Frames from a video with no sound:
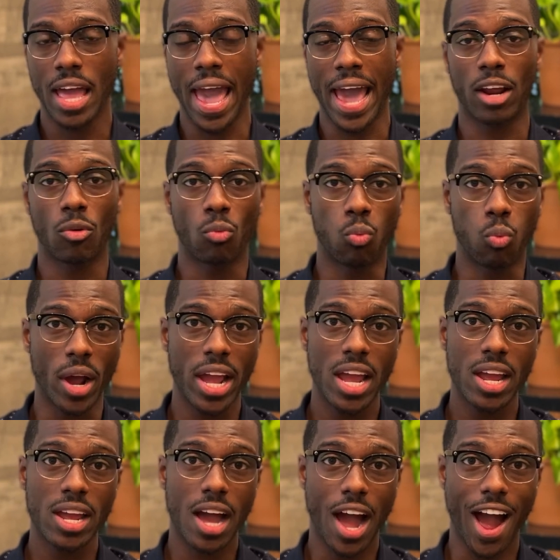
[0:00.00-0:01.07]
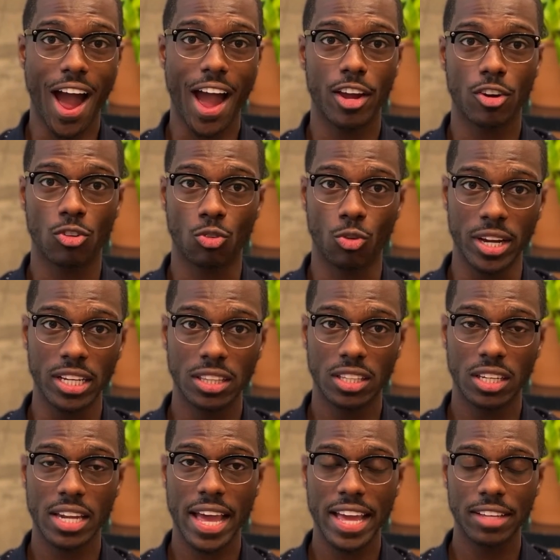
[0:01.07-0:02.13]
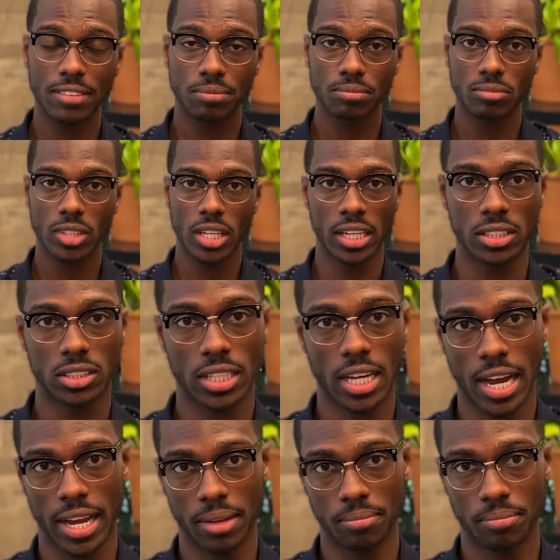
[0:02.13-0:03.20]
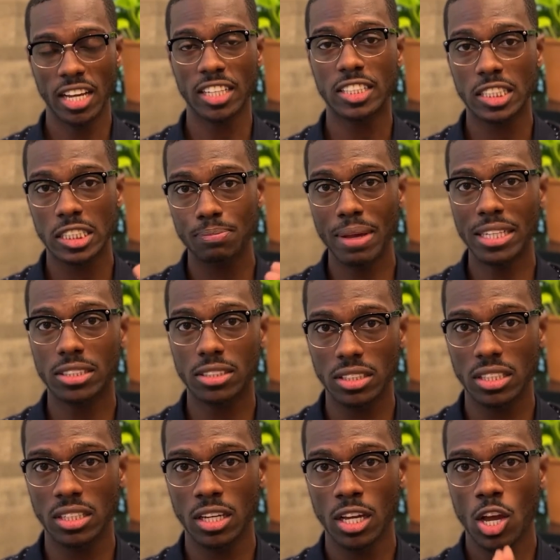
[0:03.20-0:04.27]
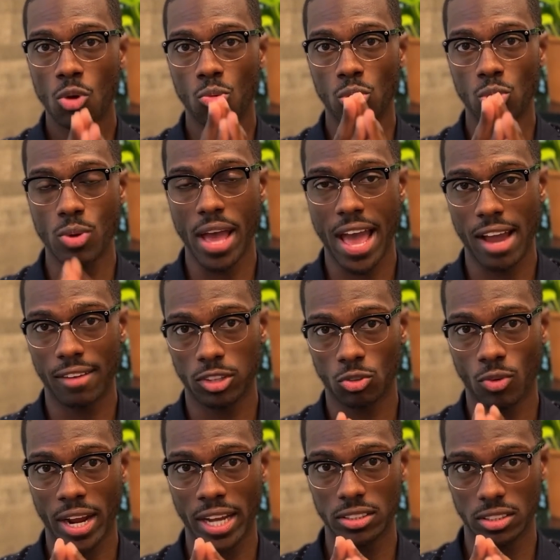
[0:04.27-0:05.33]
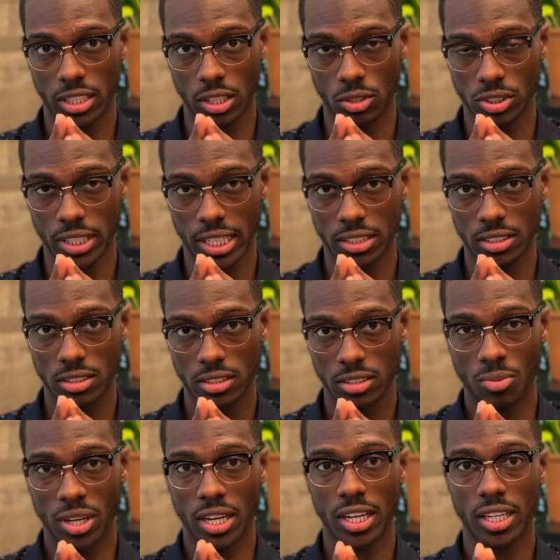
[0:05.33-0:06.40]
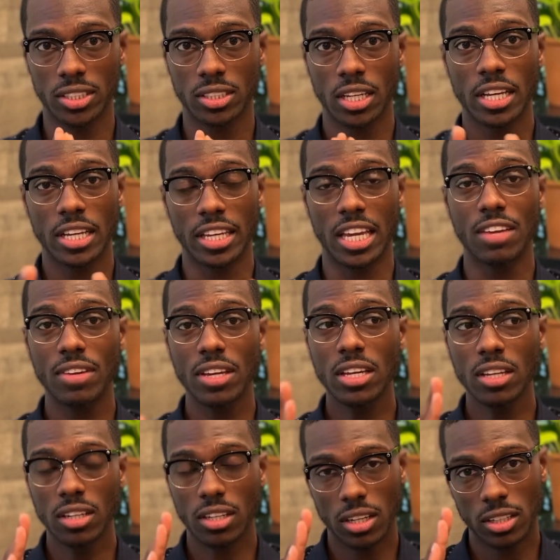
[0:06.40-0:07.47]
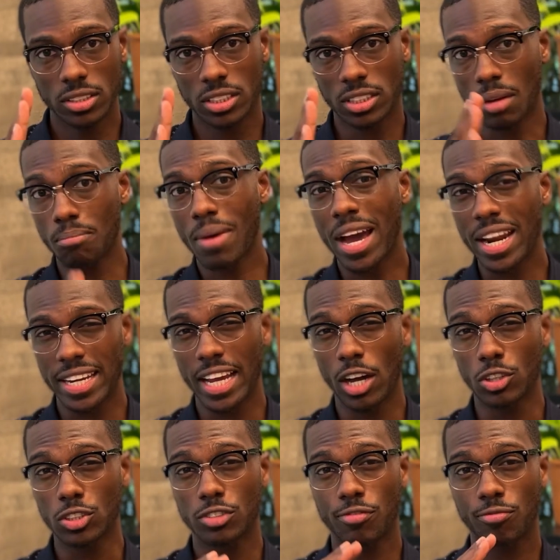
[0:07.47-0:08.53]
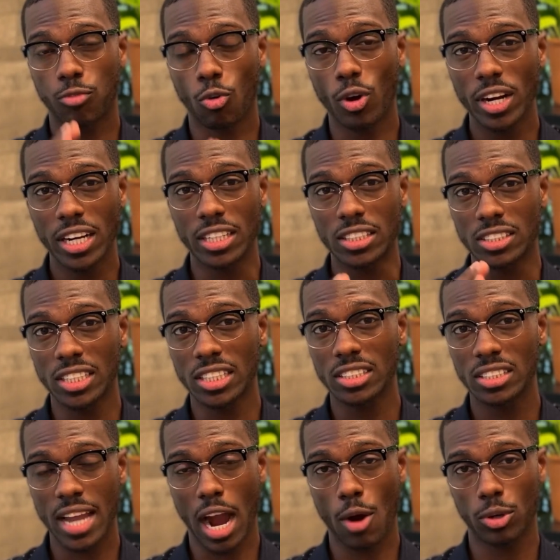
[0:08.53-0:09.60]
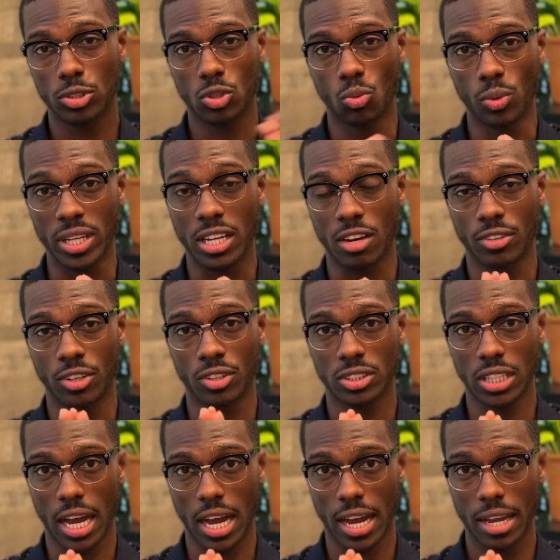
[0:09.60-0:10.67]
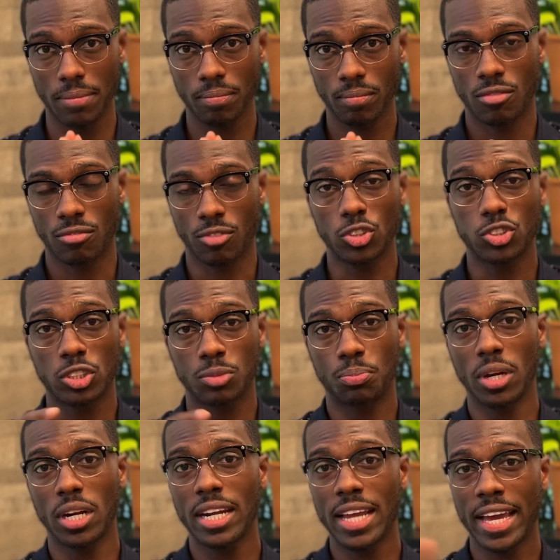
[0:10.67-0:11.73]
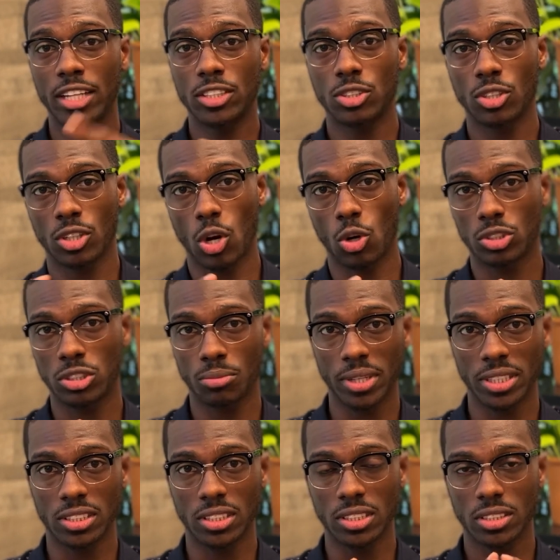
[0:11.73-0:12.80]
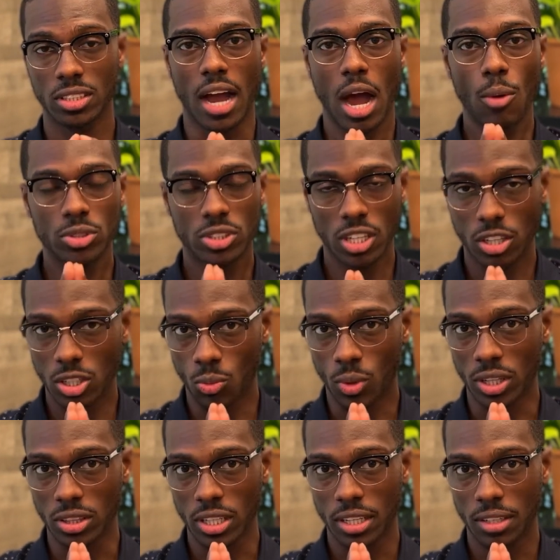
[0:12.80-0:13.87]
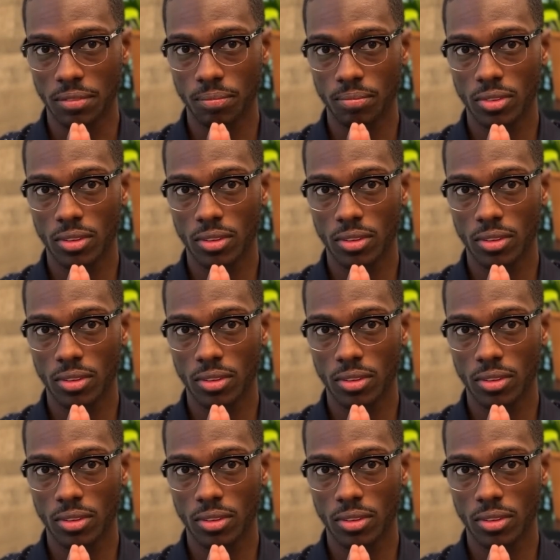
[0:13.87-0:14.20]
at a way higher rate than that is time, especially when you have the right skill sets. Because giving somebody else 40 to 60 hours a week of your time versus putting that into your coaching business, I will tell you one thing.